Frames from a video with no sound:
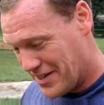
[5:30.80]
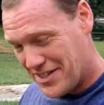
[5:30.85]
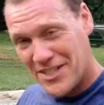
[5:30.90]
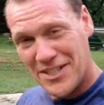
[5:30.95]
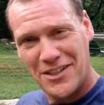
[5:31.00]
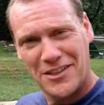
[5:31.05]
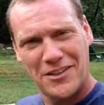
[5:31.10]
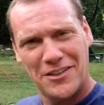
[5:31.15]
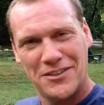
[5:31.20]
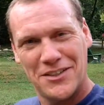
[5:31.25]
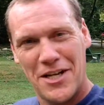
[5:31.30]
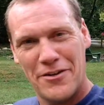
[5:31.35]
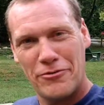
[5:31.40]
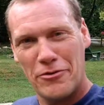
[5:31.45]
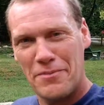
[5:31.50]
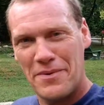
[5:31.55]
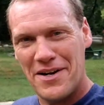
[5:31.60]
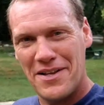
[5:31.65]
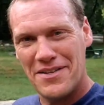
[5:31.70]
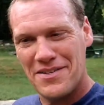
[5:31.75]
My tiller will
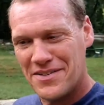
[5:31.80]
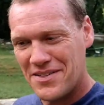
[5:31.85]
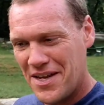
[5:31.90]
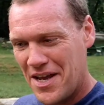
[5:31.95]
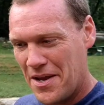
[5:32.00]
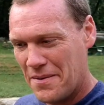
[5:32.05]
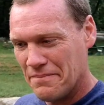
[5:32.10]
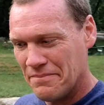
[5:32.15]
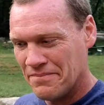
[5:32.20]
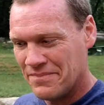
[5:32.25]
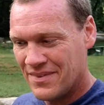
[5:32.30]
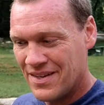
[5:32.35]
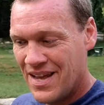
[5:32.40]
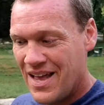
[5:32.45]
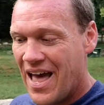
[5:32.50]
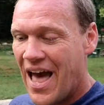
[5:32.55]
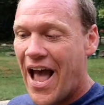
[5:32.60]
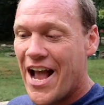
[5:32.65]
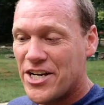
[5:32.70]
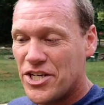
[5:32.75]
never be the same.
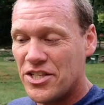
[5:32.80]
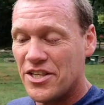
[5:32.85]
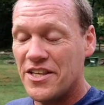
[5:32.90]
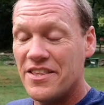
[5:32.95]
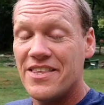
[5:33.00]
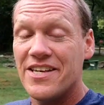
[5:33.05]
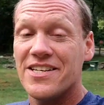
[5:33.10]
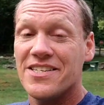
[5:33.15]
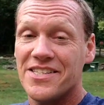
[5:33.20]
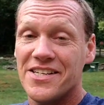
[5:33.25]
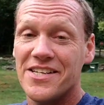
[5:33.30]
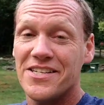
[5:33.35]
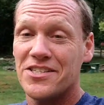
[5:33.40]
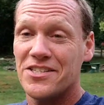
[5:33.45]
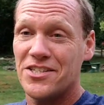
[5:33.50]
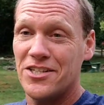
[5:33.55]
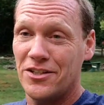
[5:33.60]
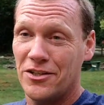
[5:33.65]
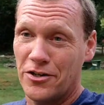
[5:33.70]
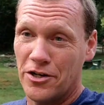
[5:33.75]
Actually, this
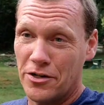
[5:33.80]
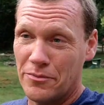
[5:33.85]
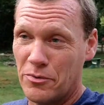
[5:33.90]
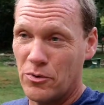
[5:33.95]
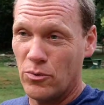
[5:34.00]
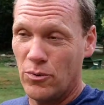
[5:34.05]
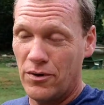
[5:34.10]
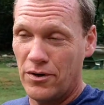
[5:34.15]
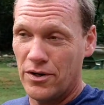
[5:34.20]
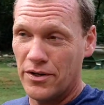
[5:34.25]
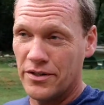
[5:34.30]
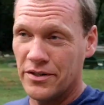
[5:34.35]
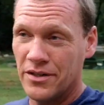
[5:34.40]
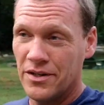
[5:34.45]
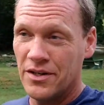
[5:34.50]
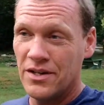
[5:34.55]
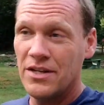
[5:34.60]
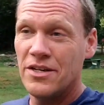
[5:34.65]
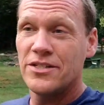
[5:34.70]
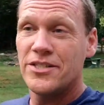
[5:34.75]
is tiller number
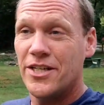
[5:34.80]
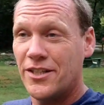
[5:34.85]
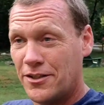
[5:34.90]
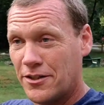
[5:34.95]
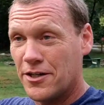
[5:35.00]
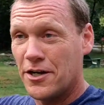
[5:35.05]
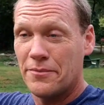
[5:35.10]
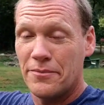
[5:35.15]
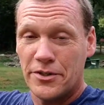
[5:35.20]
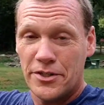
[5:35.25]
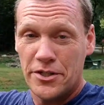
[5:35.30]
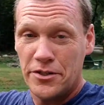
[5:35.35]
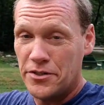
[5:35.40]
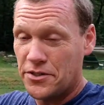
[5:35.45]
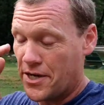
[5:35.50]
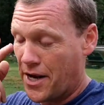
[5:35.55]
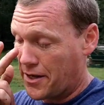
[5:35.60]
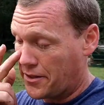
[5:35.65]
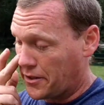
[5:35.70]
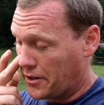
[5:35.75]
1. Tiller number
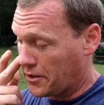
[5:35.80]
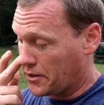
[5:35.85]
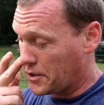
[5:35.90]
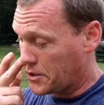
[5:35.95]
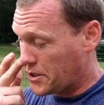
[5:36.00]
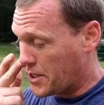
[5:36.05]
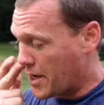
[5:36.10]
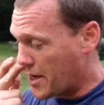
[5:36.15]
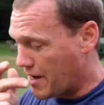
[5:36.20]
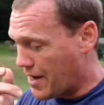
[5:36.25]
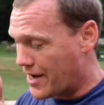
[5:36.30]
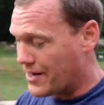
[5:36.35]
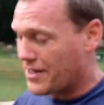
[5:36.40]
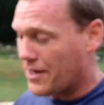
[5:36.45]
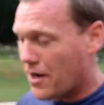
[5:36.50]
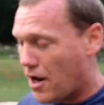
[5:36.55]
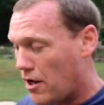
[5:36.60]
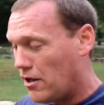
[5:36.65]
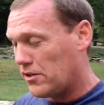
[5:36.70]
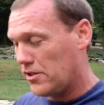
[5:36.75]
2 is down there in the shed. I
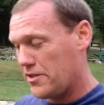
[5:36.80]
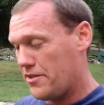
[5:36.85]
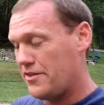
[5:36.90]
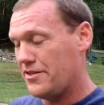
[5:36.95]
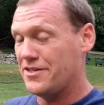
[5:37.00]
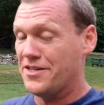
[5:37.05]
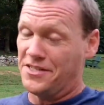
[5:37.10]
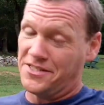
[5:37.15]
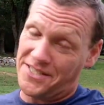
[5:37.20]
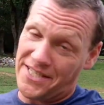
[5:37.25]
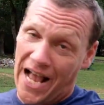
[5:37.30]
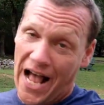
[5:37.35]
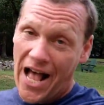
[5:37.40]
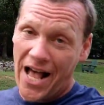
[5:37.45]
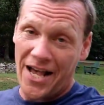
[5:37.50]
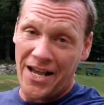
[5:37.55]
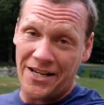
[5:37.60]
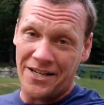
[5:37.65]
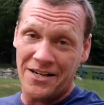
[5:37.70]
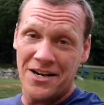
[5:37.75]
did all of the
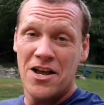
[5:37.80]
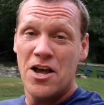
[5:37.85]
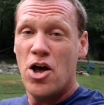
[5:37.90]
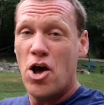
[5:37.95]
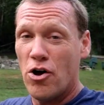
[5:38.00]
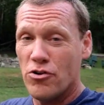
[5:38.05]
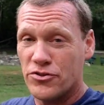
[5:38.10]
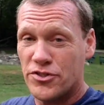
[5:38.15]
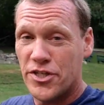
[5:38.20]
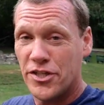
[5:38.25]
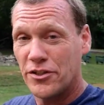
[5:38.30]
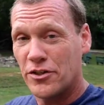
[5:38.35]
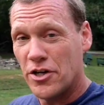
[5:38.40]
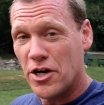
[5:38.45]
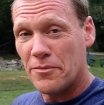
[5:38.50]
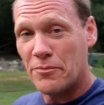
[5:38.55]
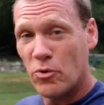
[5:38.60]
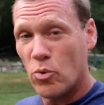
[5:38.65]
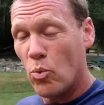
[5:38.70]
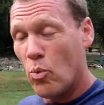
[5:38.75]
design on
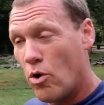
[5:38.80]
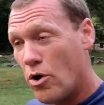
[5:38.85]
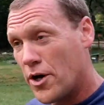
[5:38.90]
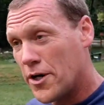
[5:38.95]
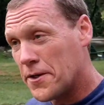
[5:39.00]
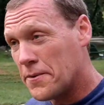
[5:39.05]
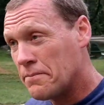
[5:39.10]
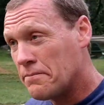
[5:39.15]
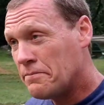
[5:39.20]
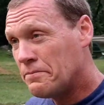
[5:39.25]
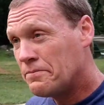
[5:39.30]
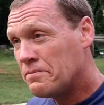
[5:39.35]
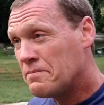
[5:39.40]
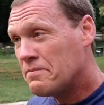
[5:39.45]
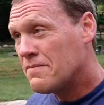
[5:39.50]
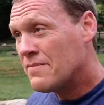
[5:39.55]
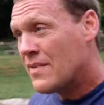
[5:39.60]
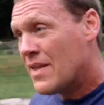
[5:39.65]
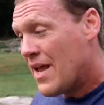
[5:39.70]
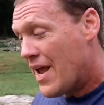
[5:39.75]
tiller number 1,
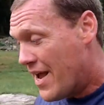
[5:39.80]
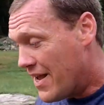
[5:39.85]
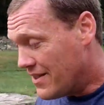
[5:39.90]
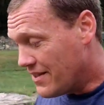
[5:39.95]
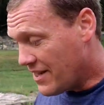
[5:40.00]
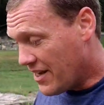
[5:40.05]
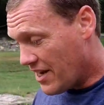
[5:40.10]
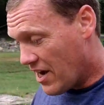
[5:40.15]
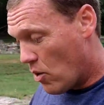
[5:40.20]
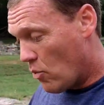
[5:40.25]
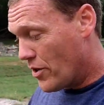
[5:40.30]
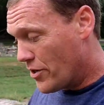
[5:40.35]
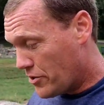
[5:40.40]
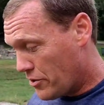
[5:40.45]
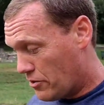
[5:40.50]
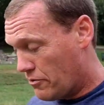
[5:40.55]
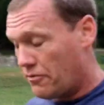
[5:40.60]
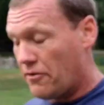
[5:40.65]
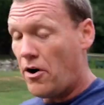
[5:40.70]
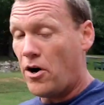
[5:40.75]
and then I
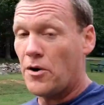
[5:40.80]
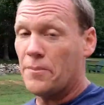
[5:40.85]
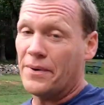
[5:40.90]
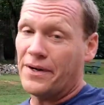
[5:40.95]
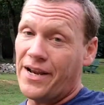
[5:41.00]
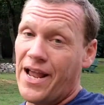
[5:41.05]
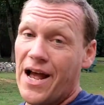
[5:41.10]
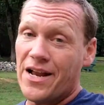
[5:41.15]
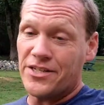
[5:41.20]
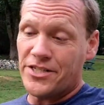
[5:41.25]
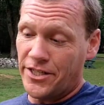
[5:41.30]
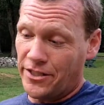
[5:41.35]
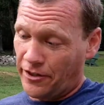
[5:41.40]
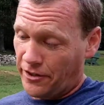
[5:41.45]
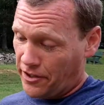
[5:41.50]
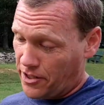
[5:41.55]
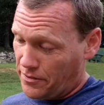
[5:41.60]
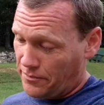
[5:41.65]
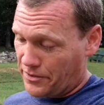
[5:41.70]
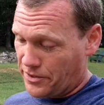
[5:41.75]
went to the farm and got
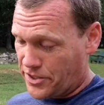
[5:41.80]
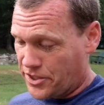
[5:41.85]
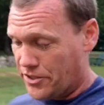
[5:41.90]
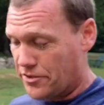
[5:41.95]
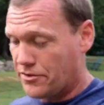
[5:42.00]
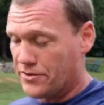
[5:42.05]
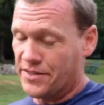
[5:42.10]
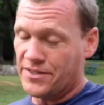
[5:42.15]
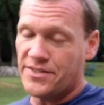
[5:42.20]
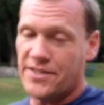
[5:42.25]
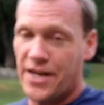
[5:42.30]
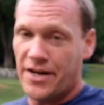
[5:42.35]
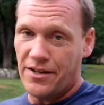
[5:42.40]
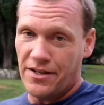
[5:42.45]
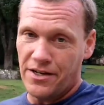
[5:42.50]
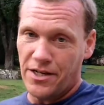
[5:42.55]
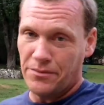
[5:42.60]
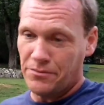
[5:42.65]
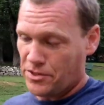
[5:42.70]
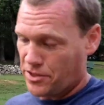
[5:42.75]
tiller number 2 and
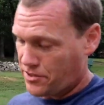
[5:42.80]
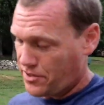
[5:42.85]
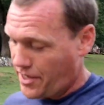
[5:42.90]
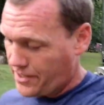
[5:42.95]
set it up